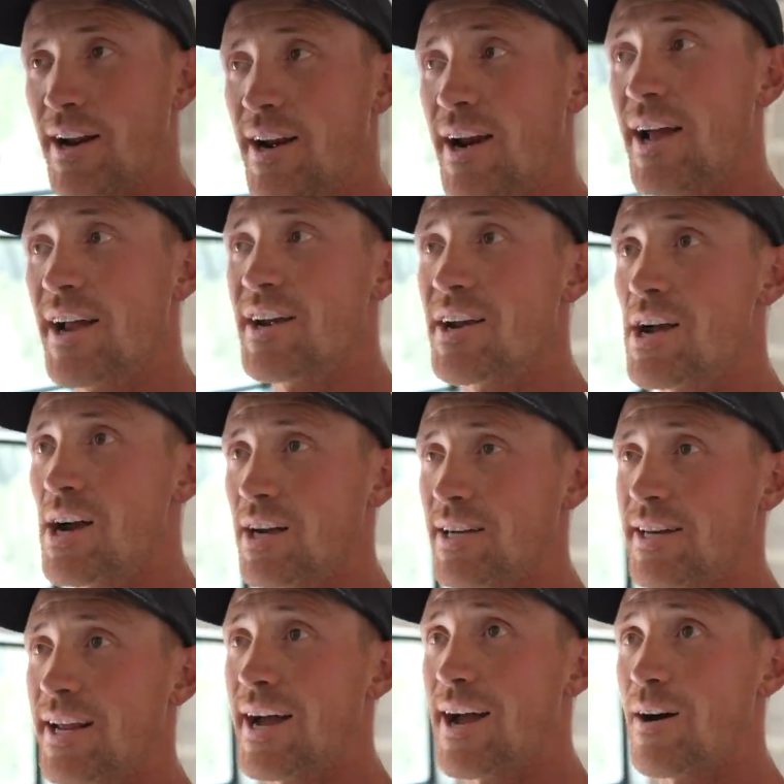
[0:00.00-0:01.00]
and I
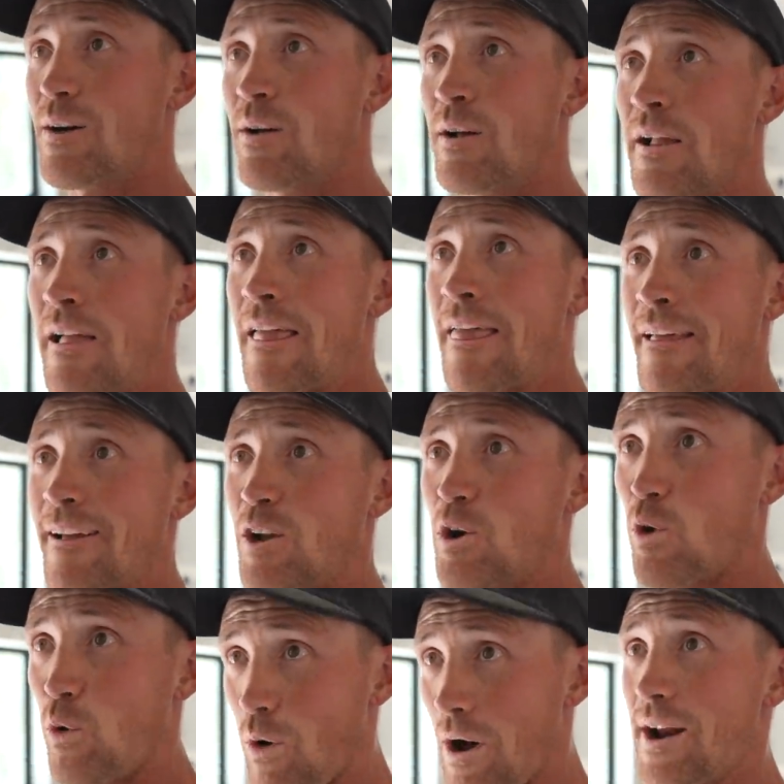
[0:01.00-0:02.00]
knocked out
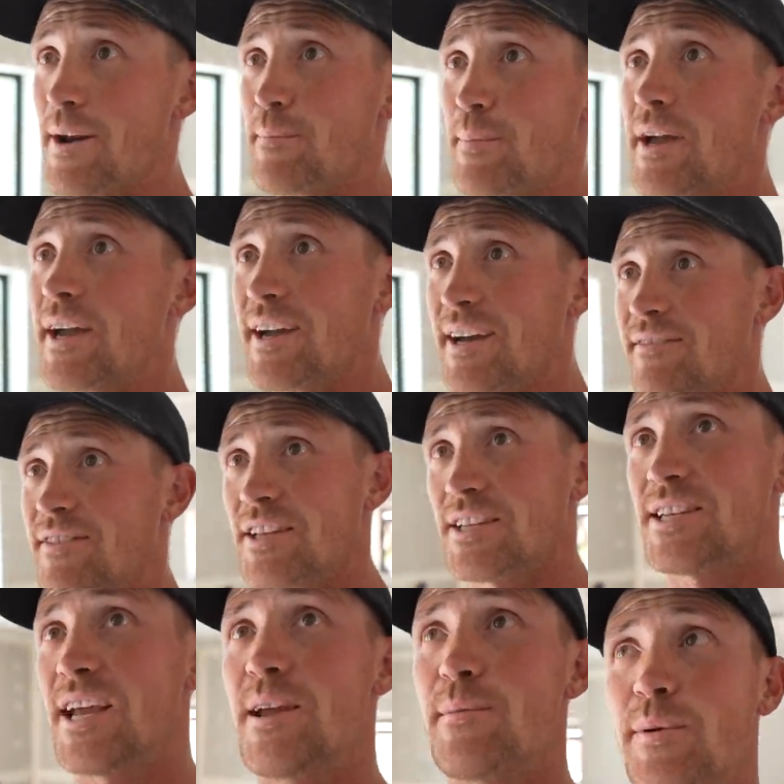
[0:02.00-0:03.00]
quite a bit of the
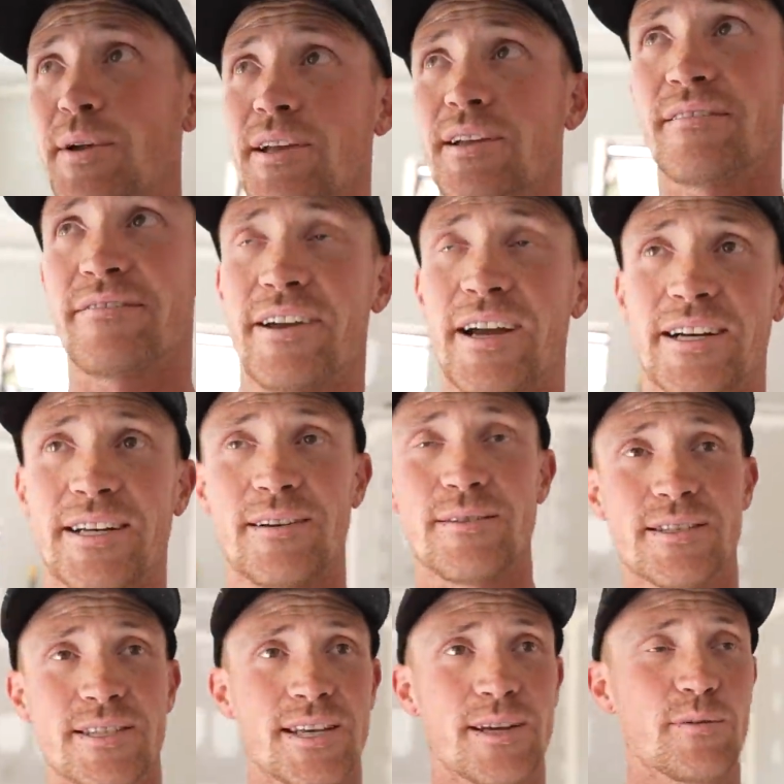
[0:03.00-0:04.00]
taping. In fact, I
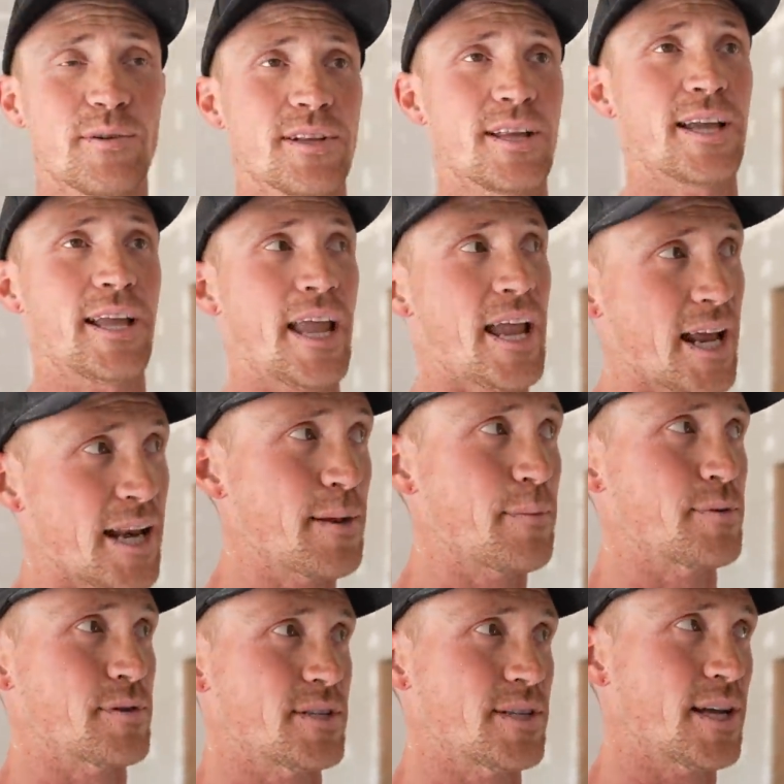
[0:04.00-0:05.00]
would say we're like
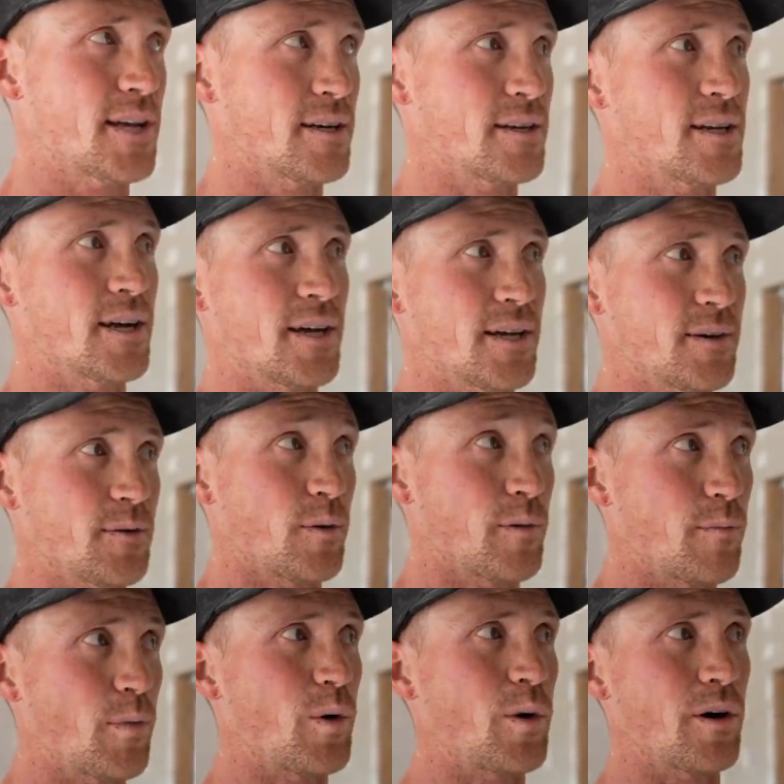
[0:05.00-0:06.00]
80% done or
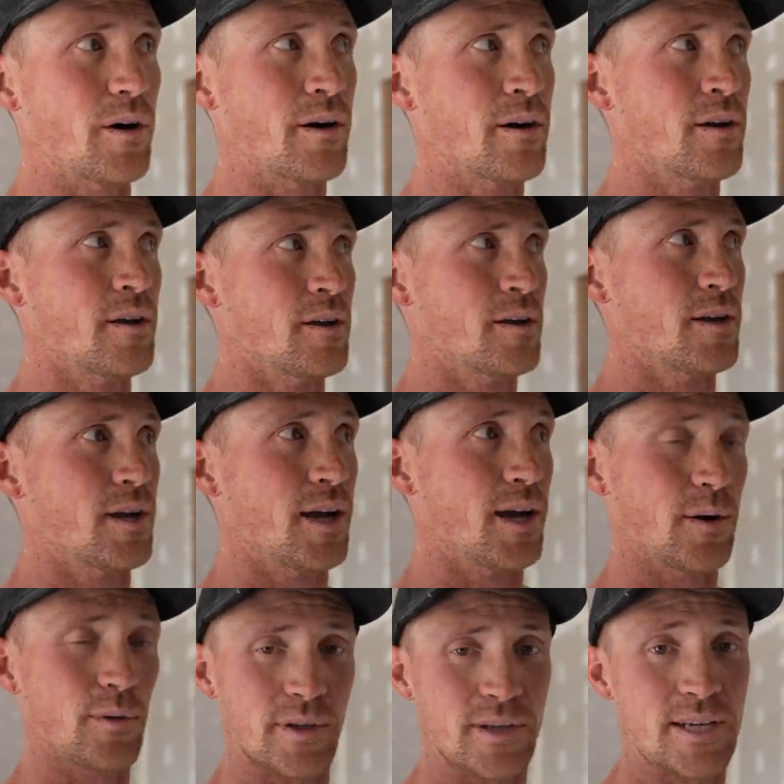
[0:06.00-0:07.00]
more uh,
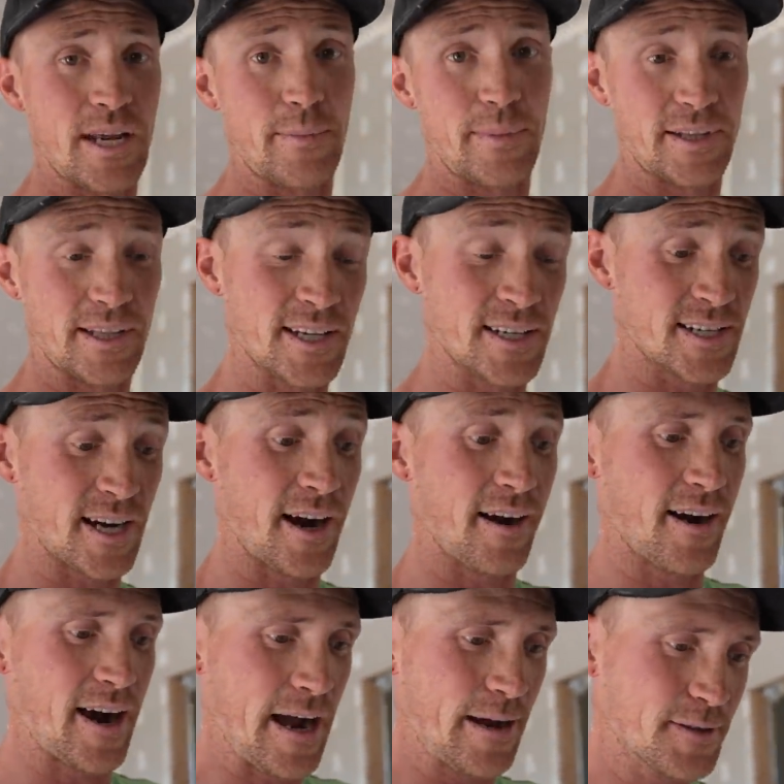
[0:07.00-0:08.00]
with taping the
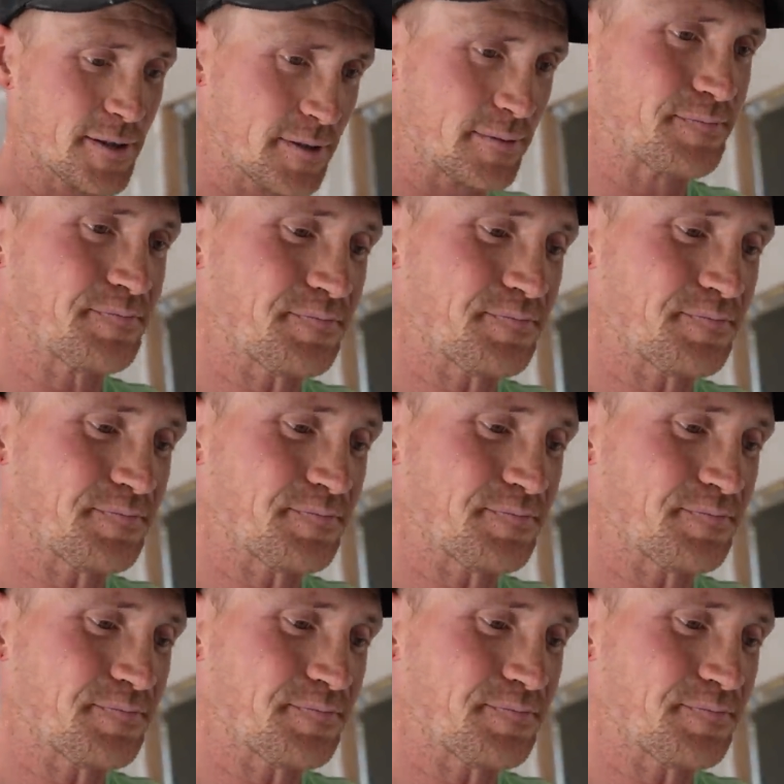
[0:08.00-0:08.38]
entire house.